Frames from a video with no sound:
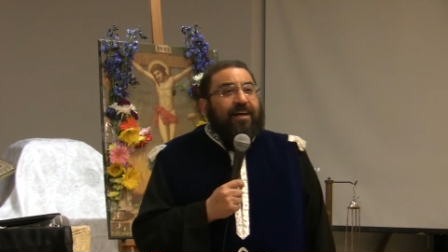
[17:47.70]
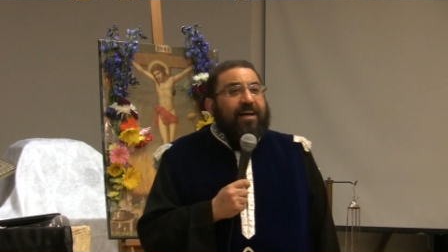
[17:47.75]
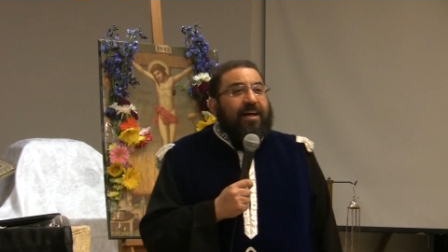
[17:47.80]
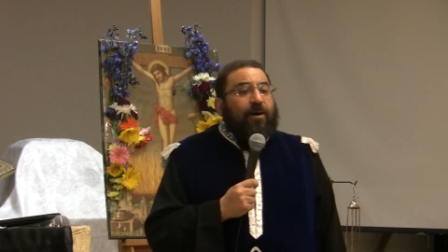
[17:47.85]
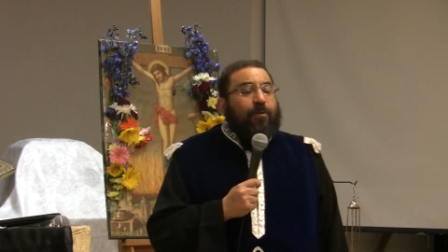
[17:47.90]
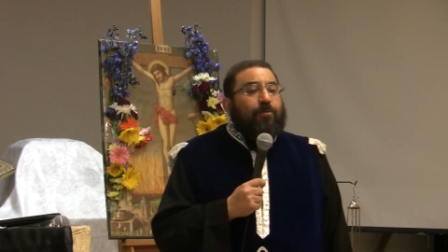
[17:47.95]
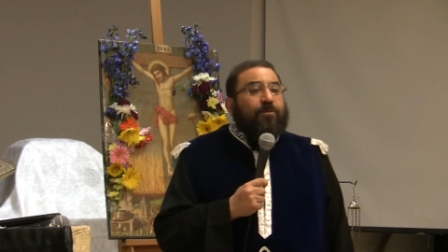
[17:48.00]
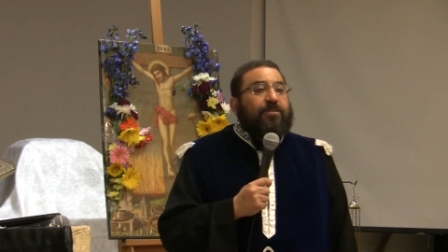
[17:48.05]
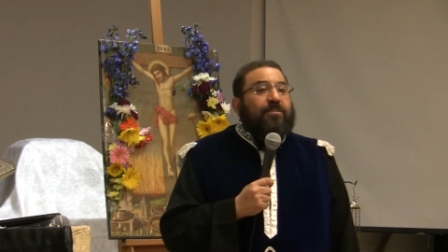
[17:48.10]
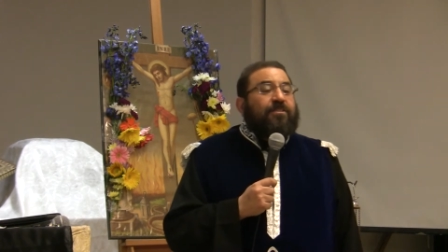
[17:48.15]

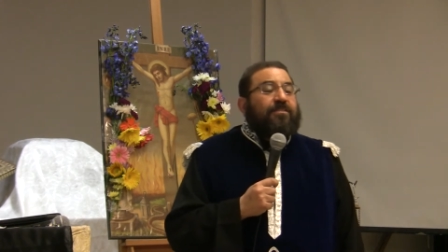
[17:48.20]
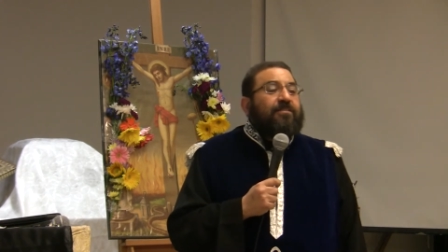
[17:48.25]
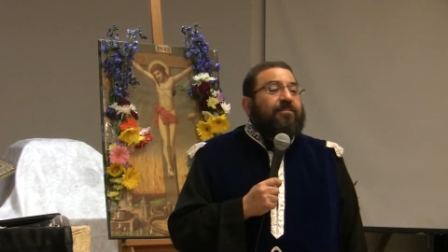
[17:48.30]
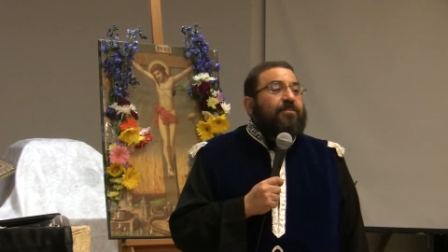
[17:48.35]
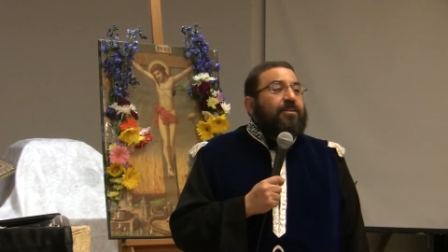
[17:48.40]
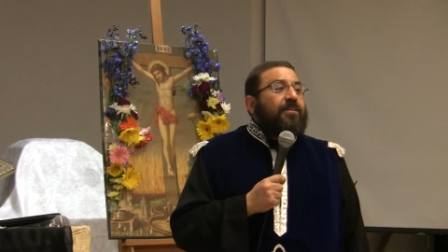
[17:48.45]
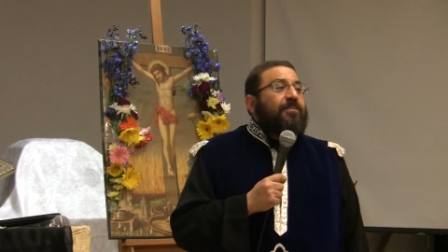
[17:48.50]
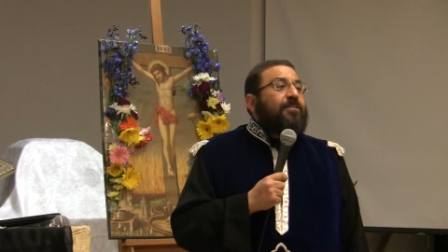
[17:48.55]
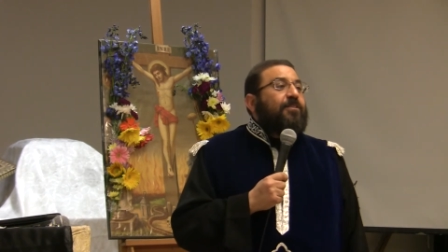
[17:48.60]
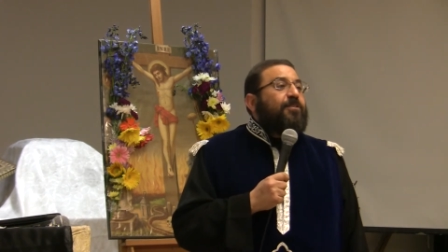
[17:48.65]
I was
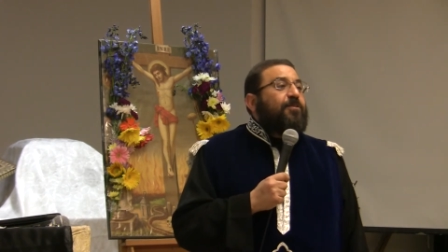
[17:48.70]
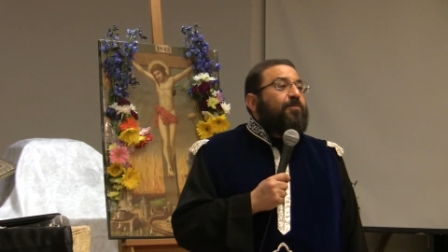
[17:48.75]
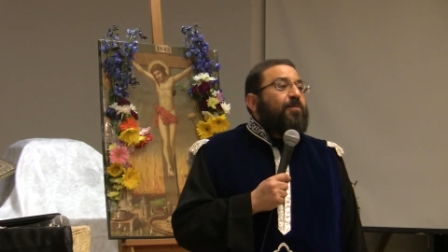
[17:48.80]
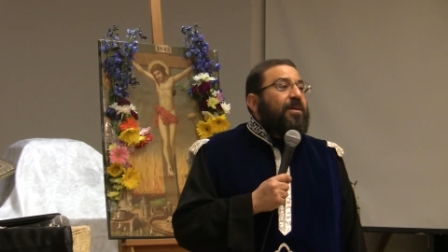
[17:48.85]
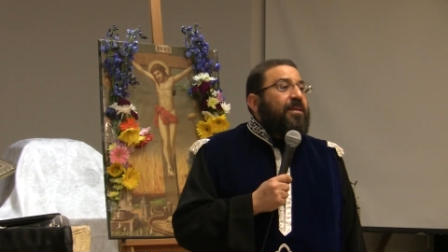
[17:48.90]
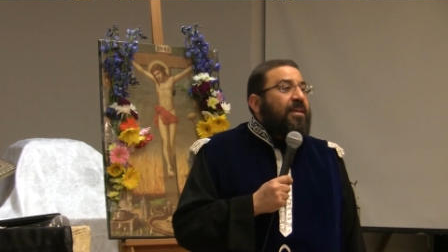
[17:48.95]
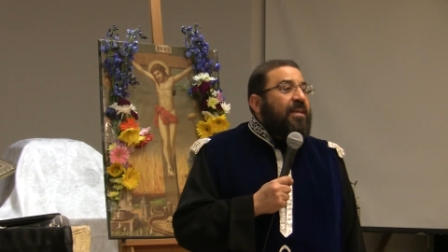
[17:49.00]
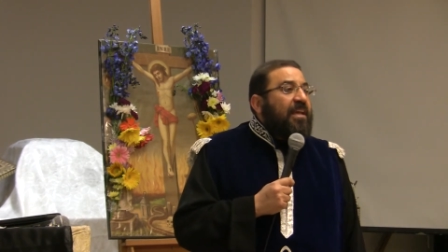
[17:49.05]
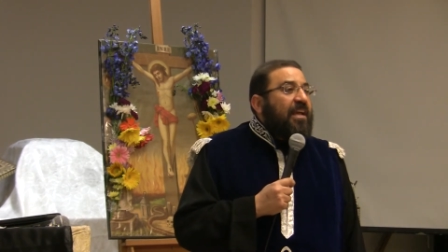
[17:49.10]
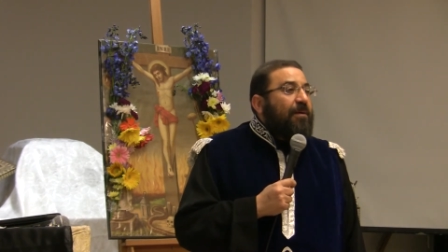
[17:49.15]
just
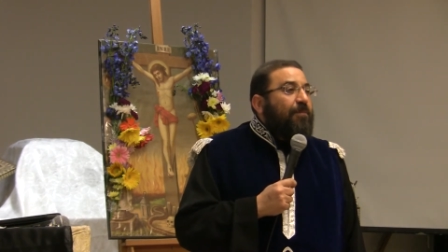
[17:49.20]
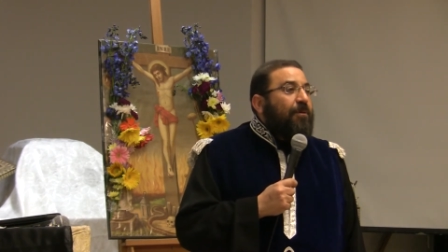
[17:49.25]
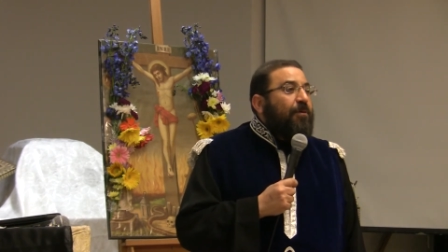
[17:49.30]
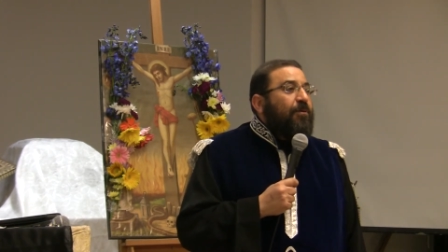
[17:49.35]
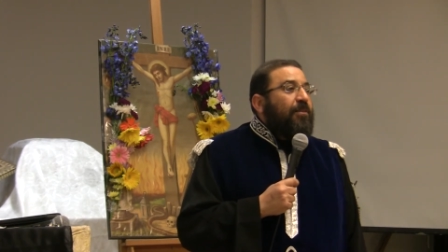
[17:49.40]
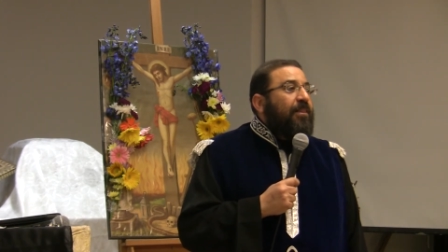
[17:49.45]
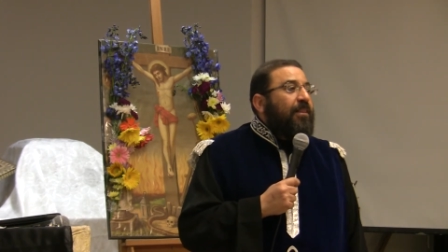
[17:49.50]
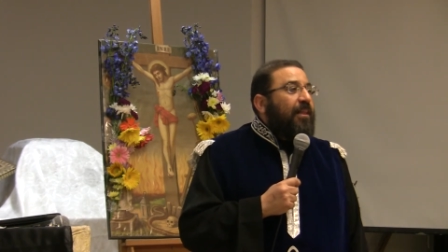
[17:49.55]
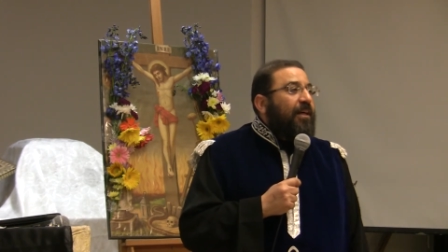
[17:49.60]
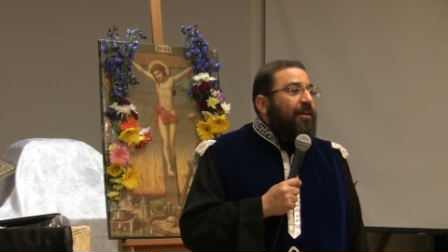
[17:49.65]
speaking
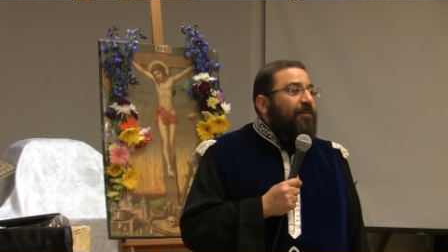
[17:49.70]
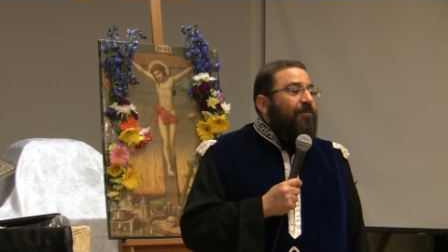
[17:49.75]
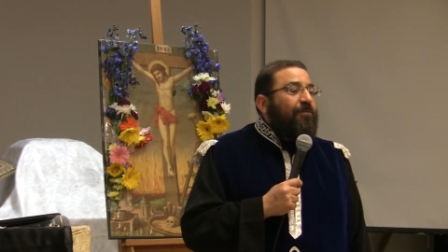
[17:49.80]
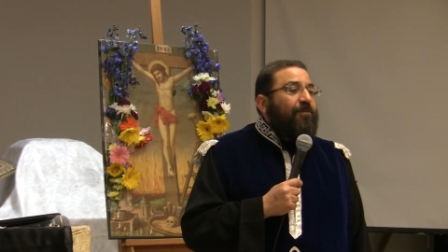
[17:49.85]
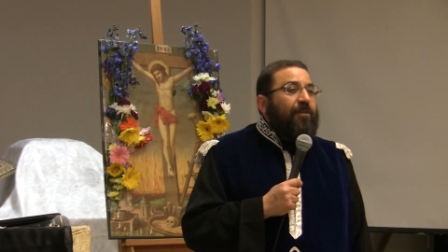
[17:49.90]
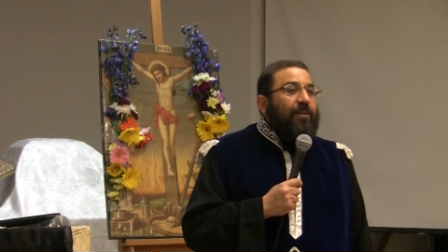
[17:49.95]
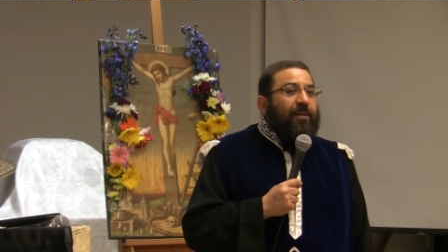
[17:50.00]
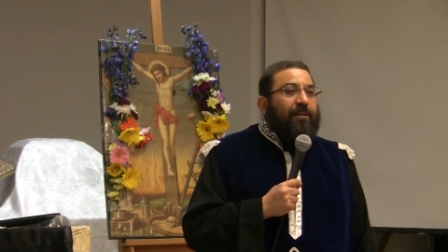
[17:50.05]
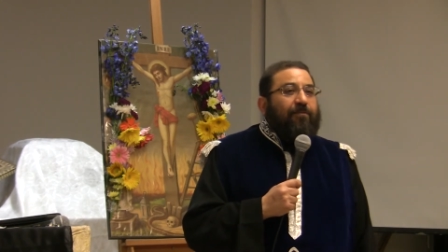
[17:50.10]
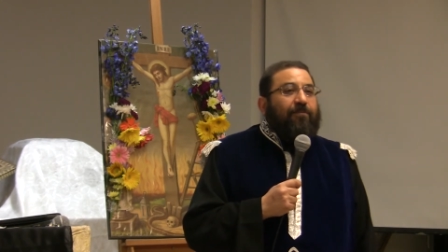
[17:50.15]
about love,
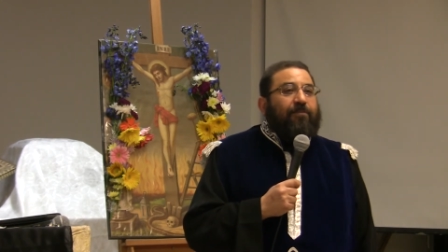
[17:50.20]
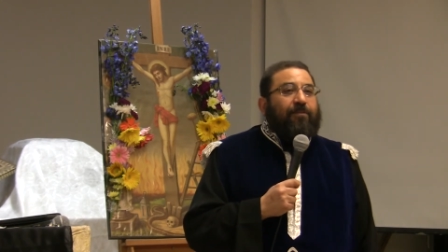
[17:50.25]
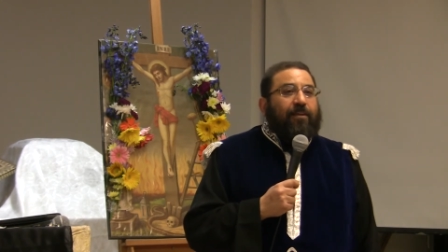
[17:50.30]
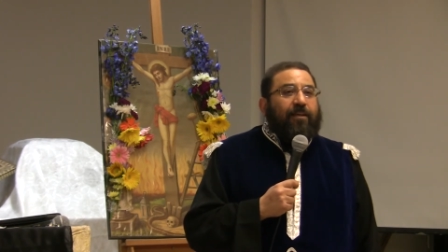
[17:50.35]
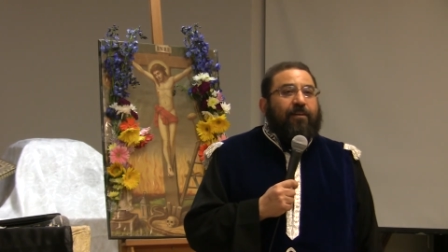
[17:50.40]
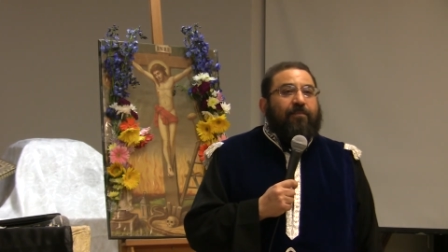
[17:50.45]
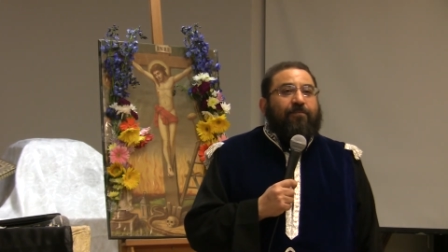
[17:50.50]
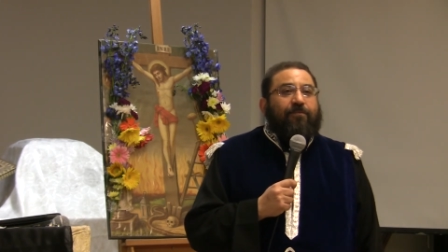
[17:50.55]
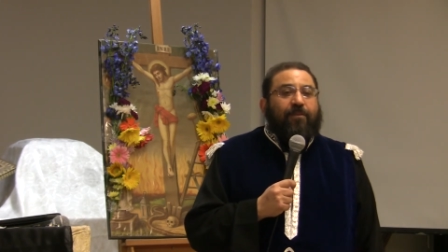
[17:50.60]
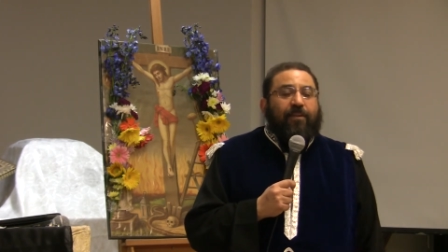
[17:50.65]
love,
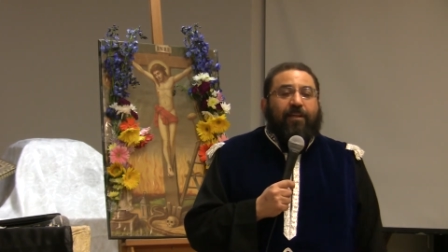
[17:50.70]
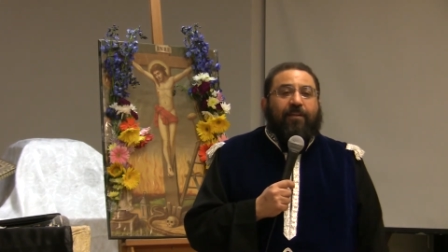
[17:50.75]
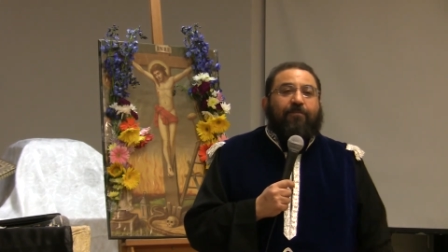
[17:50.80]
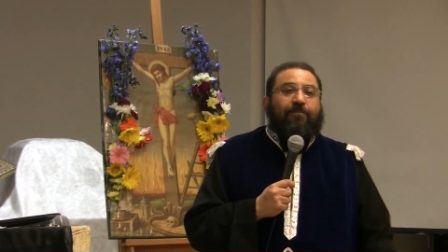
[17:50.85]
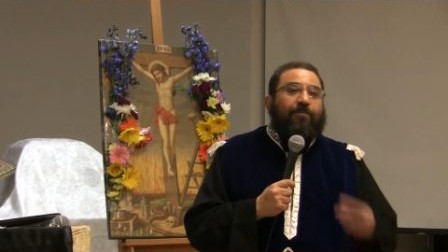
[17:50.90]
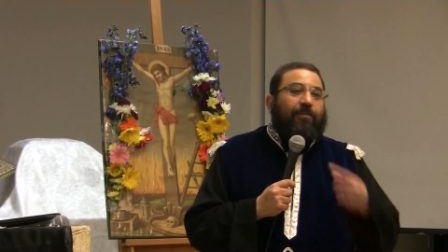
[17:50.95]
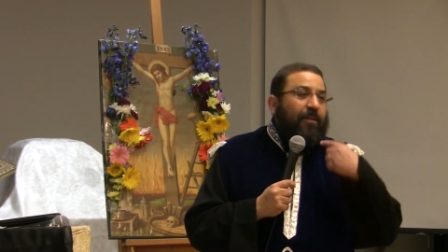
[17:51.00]
love, love,